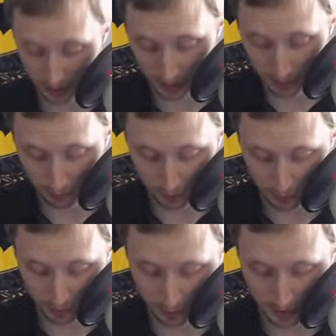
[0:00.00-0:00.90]
Equal to
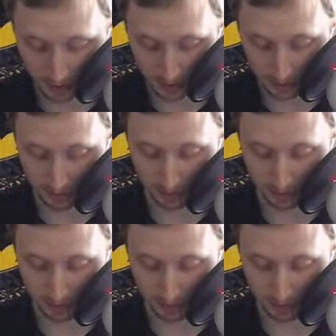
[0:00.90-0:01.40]
or greater than.